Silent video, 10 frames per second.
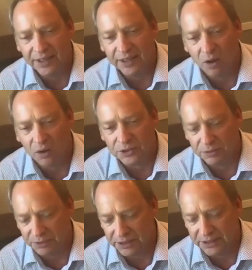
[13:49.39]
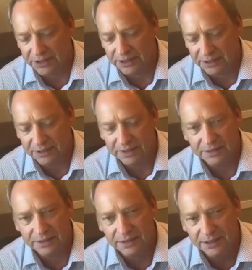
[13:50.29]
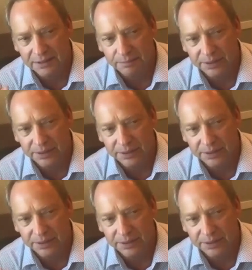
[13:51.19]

I think ultimately the